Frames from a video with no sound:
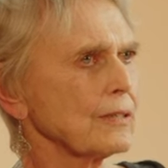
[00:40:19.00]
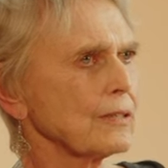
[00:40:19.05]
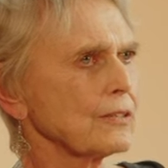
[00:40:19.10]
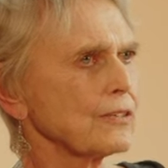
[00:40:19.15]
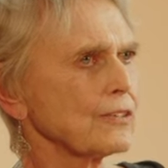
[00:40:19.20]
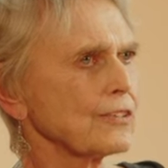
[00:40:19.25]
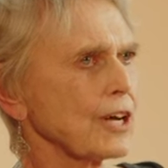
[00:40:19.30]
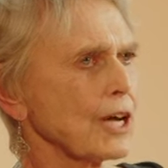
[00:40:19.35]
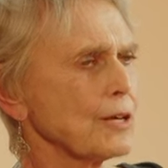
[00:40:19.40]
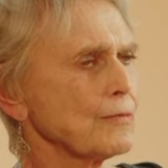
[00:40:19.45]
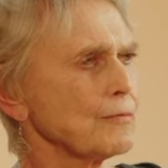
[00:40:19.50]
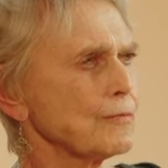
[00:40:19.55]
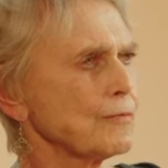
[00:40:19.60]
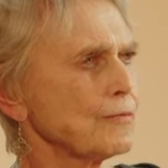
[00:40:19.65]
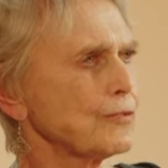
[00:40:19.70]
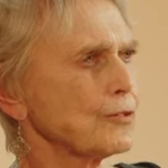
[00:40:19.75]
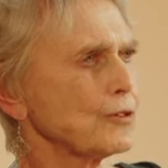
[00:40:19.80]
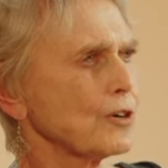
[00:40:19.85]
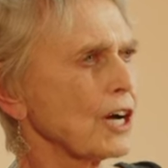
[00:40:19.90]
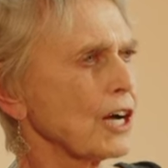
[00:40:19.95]
Time
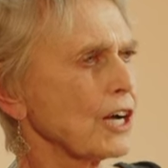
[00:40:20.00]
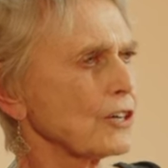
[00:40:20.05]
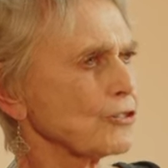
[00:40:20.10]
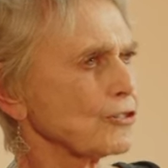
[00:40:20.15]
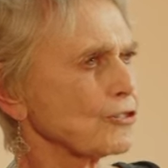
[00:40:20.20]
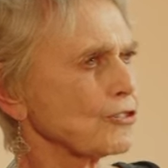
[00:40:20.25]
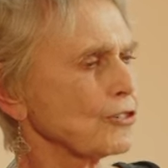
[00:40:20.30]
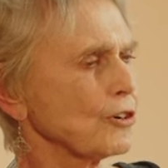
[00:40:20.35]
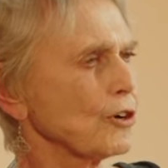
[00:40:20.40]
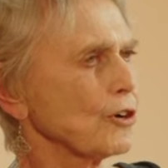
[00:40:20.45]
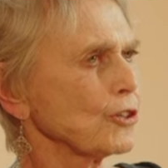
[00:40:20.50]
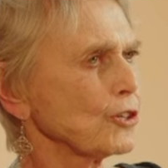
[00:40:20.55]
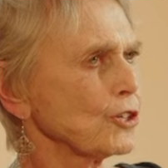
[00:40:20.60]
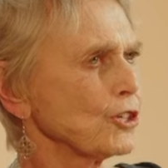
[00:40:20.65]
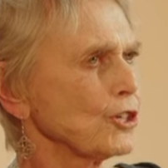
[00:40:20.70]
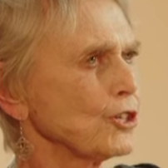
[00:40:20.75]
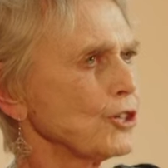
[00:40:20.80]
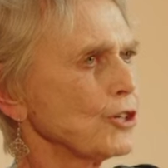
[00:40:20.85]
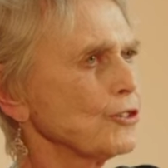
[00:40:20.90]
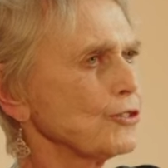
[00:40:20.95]
for us on
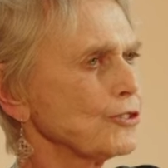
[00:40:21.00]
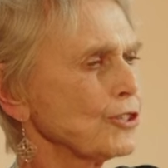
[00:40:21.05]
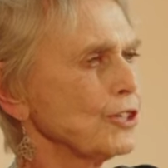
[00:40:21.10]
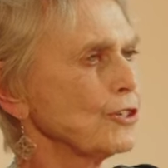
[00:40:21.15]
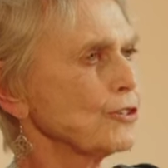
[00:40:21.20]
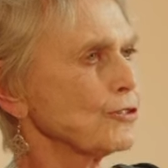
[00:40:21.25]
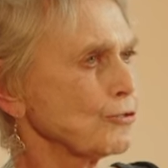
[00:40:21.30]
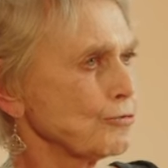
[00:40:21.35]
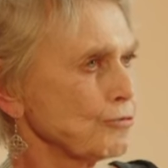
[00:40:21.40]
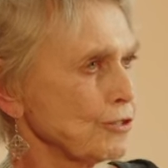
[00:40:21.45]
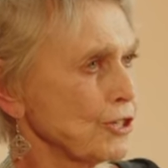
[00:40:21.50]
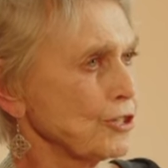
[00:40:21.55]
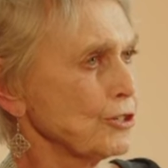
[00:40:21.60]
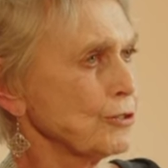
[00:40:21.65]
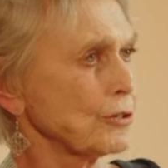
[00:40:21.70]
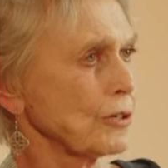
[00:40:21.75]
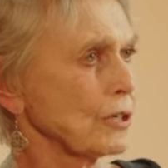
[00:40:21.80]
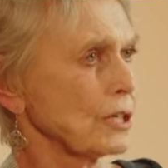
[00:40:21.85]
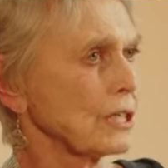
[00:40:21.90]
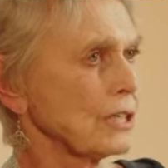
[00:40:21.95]
Earth is
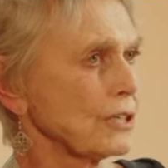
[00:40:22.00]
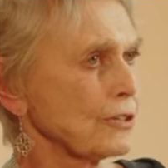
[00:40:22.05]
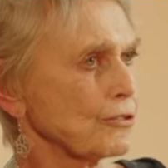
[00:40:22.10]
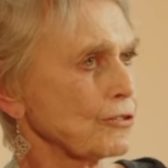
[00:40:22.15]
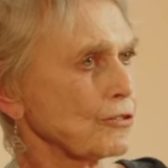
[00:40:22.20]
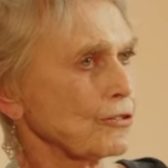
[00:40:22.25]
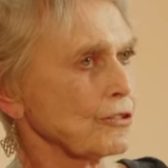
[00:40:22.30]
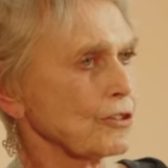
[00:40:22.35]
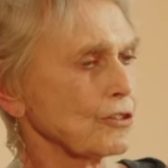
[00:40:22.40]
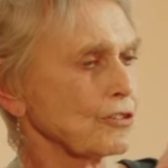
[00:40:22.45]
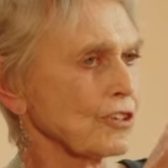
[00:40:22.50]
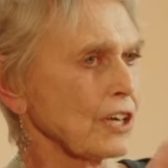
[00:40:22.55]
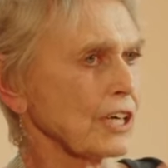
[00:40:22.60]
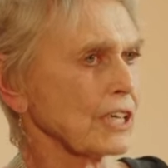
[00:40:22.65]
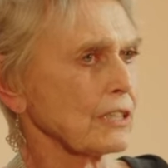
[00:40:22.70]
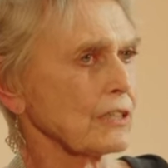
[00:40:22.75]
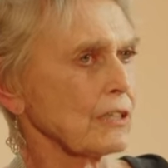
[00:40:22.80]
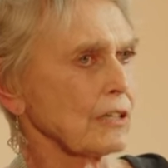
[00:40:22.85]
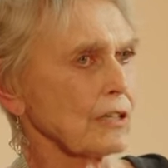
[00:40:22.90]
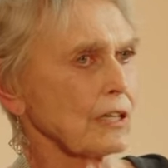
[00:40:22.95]
renewal, it's the
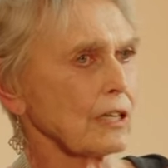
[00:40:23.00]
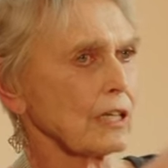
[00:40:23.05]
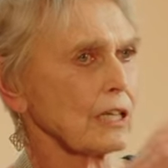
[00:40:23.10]
cycle.